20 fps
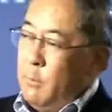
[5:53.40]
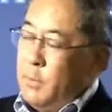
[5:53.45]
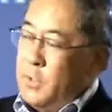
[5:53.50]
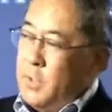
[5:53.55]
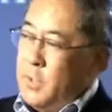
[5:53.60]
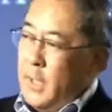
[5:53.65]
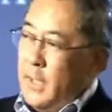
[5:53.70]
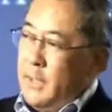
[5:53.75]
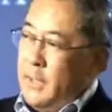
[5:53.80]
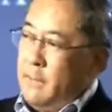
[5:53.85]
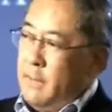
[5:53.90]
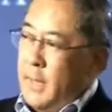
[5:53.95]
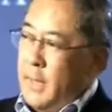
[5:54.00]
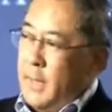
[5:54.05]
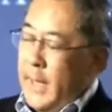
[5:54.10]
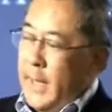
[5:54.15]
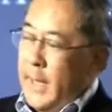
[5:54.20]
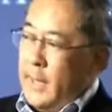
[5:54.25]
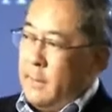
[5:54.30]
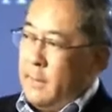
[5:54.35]
would say
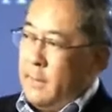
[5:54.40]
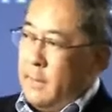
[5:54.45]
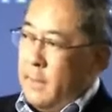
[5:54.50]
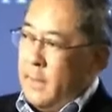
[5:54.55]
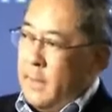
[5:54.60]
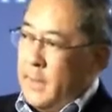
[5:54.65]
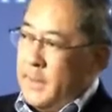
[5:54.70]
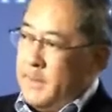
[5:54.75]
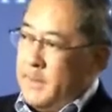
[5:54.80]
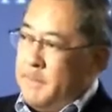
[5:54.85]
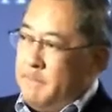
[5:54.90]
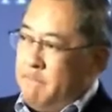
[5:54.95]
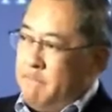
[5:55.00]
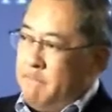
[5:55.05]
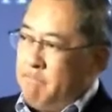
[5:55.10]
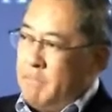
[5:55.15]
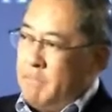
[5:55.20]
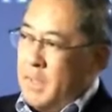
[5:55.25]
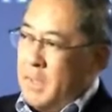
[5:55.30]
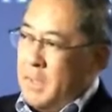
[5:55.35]
that
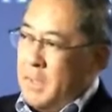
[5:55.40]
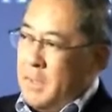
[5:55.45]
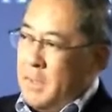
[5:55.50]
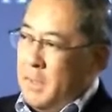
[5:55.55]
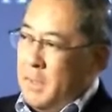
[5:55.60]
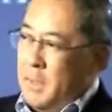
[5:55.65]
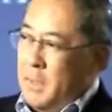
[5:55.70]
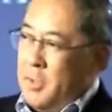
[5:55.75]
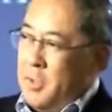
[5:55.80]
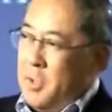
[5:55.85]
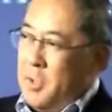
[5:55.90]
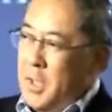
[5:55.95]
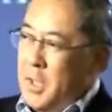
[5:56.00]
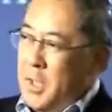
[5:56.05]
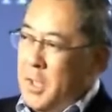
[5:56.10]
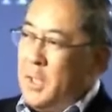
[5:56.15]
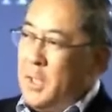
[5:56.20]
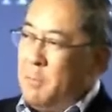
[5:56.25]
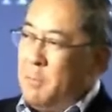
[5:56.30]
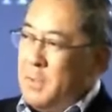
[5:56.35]

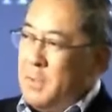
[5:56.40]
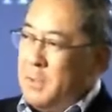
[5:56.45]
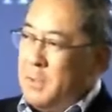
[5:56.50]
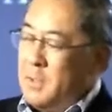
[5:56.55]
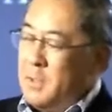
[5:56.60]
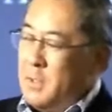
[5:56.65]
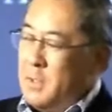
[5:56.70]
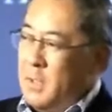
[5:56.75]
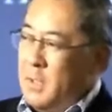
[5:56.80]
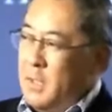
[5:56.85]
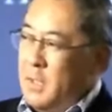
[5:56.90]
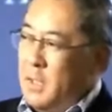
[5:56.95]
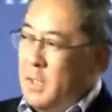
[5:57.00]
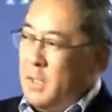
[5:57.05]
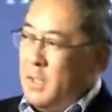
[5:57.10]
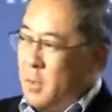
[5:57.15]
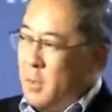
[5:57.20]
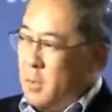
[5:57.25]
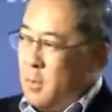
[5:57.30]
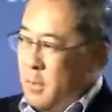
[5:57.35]
dealing with
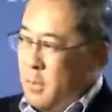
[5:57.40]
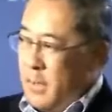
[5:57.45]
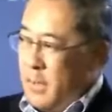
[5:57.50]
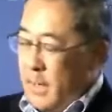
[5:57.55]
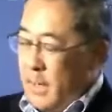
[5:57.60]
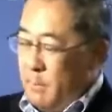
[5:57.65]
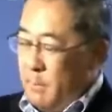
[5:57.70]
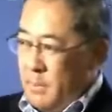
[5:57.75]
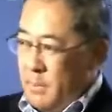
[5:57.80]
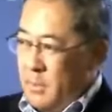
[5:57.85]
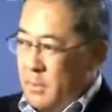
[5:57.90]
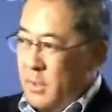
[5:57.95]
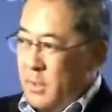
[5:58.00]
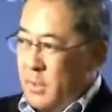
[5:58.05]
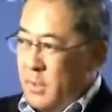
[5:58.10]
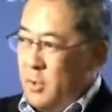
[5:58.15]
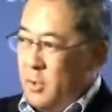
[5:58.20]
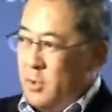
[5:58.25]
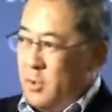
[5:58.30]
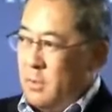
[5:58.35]
CEO
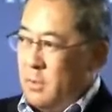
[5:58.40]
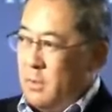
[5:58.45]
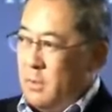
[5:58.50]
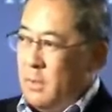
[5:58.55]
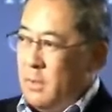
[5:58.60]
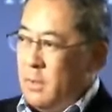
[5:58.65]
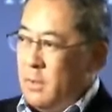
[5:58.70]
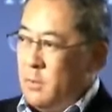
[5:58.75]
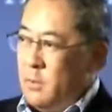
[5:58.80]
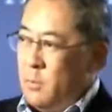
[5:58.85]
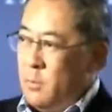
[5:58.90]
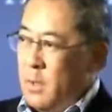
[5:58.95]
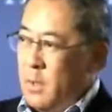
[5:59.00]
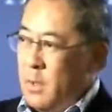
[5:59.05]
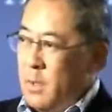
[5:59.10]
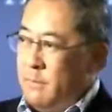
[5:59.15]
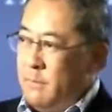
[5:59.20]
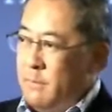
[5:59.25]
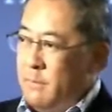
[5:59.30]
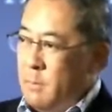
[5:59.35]
compensation is
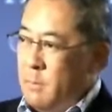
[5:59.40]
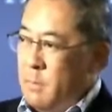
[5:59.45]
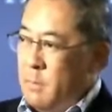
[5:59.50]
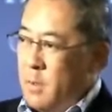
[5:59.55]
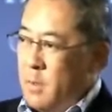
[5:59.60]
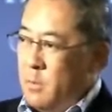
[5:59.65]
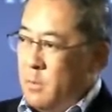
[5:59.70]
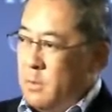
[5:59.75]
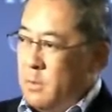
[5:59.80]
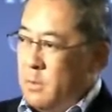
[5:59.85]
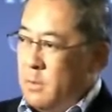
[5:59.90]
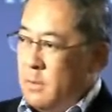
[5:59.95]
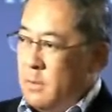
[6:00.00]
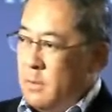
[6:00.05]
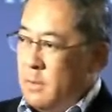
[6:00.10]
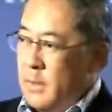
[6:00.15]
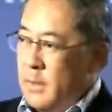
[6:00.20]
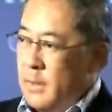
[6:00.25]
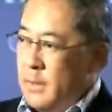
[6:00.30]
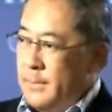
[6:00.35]
one of the
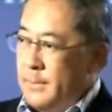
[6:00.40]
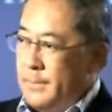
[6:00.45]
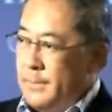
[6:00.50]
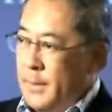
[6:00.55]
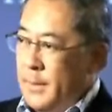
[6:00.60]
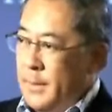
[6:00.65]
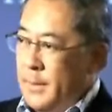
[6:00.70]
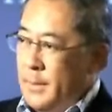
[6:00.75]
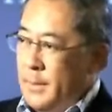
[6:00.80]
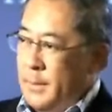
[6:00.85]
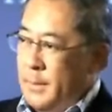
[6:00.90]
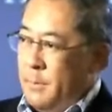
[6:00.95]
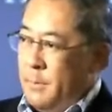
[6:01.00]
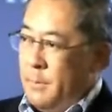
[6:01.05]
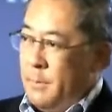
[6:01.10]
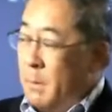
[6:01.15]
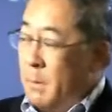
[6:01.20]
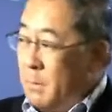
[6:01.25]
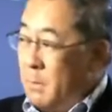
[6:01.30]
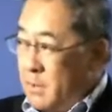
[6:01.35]
most
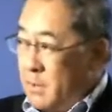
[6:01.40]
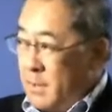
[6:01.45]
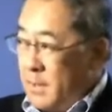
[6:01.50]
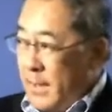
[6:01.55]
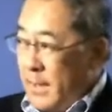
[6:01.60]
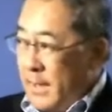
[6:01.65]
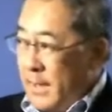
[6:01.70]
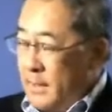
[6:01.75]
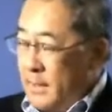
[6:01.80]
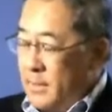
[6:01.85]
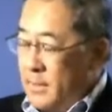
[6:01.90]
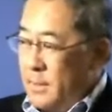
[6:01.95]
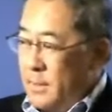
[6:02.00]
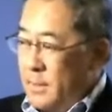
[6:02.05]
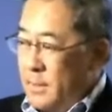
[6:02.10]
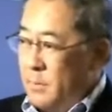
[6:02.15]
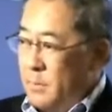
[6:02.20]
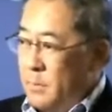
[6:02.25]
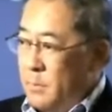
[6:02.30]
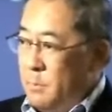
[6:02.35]
publicized
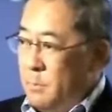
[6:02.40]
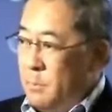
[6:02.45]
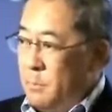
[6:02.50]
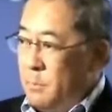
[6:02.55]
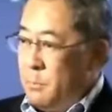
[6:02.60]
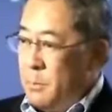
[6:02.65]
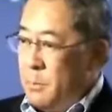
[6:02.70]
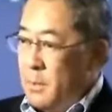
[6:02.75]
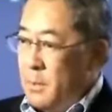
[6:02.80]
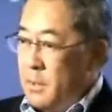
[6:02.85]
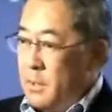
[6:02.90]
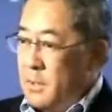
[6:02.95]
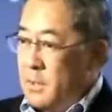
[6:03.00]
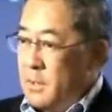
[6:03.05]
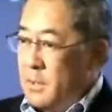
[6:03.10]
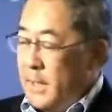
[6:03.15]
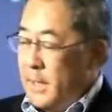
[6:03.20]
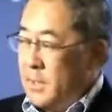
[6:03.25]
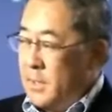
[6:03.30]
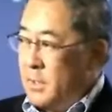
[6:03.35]
and
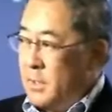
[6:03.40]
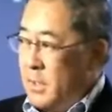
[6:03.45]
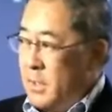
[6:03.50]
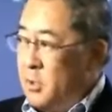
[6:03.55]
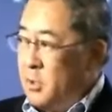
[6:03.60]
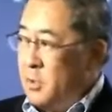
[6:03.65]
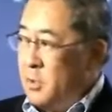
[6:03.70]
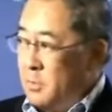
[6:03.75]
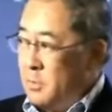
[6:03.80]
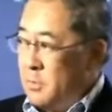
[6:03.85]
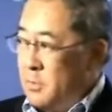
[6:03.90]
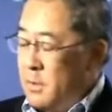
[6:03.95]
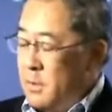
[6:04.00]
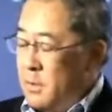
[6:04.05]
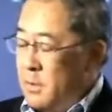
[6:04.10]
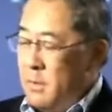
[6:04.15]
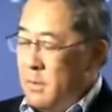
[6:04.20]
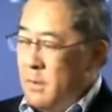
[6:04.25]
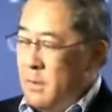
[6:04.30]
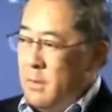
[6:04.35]
politicized issues
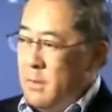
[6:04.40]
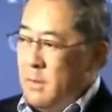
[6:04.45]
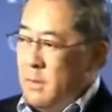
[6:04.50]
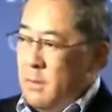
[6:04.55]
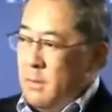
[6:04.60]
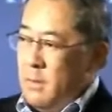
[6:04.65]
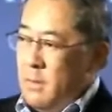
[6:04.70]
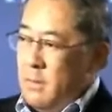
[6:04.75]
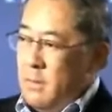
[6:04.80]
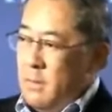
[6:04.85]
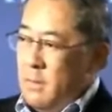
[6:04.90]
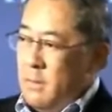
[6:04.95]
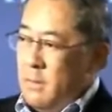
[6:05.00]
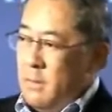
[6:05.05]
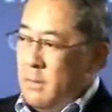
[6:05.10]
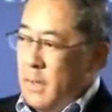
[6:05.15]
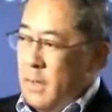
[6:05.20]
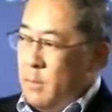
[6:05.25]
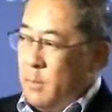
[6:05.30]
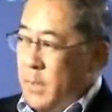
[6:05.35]

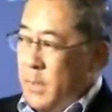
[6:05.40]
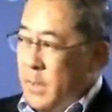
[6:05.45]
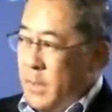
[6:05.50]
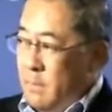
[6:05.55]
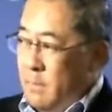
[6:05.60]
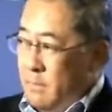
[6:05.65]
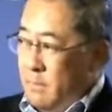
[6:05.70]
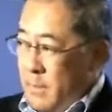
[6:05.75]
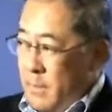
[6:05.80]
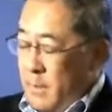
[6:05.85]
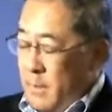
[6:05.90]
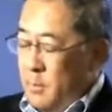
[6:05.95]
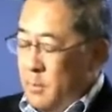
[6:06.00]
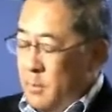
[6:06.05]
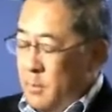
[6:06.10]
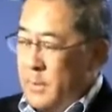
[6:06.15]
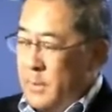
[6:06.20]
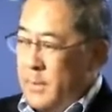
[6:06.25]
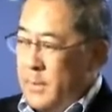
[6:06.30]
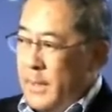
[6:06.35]
that we deal
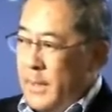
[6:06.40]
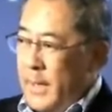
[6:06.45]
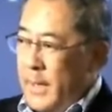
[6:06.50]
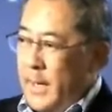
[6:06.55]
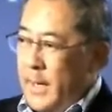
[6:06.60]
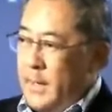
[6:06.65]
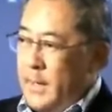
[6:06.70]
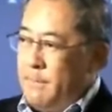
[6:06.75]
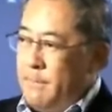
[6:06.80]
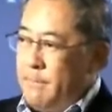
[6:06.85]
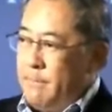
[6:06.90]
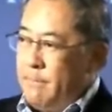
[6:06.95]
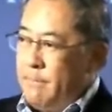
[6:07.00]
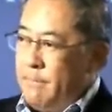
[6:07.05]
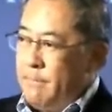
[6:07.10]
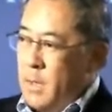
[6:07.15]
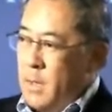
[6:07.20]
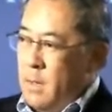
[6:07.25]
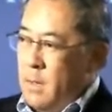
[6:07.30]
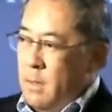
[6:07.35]
with today.
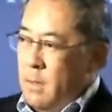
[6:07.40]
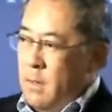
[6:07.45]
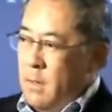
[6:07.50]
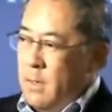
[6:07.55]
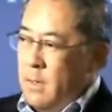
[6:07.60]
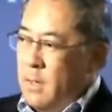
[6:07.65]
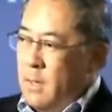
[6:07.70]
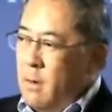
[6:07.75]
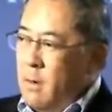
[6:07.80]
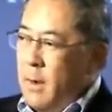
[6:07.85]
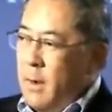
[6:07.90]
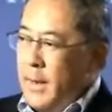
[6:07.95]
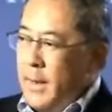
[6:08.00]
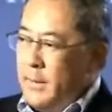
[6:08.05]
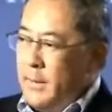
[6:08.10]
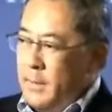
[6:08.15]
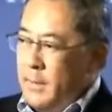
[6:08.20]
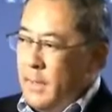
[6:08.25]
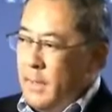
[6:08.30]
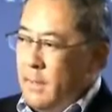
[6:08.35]
And here I
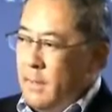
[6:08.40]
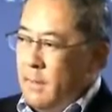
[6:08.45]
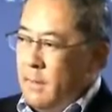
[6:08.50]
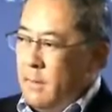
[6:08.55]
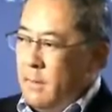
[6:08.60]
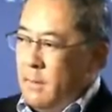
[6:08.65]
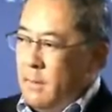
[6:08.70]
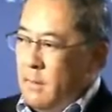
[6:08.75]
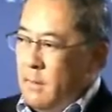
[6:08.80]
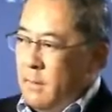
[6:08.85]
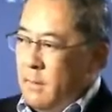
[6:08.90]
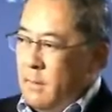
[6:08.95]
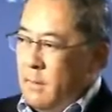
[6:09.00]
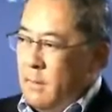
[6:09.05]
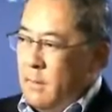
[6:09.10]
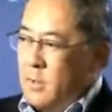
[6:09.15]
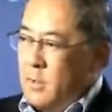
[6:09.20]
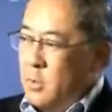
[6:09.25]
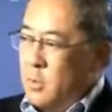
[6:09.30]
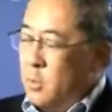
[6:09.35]
think
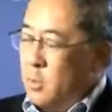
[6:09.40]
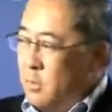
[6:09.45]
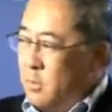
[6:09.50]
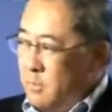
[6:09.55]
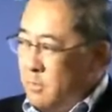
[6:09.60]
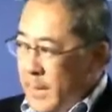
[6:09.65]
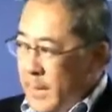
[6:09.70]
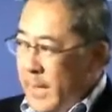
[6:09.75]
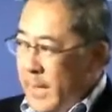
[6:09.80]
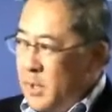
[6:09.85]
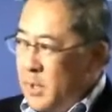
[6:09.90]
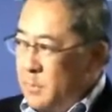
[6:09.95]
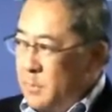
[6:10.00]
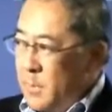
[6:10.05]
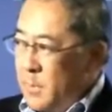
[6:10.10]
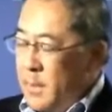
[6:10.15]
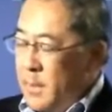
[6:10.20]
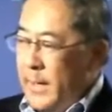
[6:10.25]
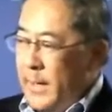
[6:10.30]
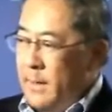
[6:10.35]
a school of
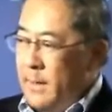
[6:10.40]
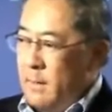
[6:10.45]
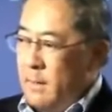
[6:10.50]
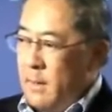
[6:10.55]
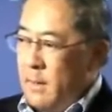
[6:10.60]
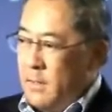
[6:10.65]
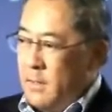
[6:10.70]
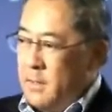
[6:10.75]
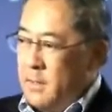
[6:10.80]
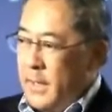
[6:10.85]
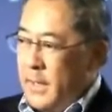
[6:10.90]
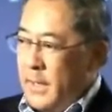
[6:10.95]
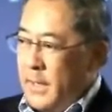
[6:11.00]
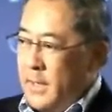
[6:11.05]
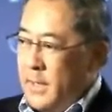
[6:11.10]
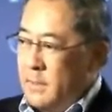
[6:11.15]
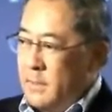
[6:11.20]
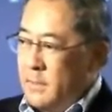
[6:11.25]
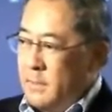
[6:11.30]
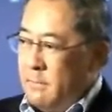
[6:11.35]
management like ours
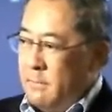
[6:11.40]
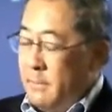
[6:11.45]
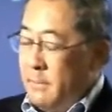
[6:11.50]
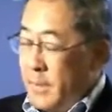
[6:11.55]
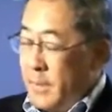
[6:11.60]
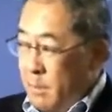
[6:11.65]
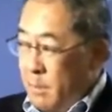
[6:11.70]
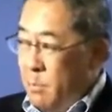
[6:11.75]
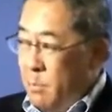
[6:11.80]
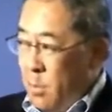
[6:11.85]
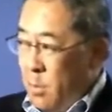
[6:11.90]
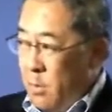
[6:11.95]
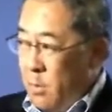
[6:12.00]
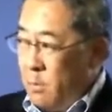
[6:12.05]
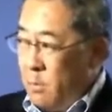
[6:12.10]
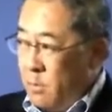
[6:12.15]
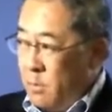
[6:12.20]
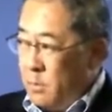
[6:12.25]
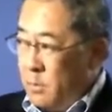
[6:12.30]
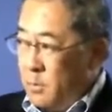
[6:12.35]
has a very
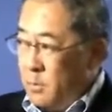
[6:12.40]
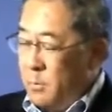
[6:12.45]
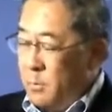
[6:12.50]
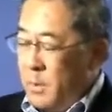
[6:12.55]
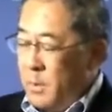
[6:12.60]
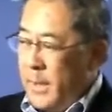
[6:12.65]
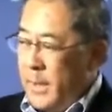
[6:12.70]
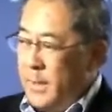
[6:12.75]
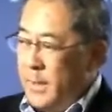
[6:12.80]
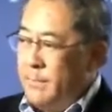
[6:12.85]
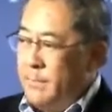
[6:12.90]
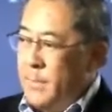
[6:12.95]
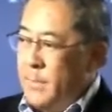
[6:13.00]
important role to play.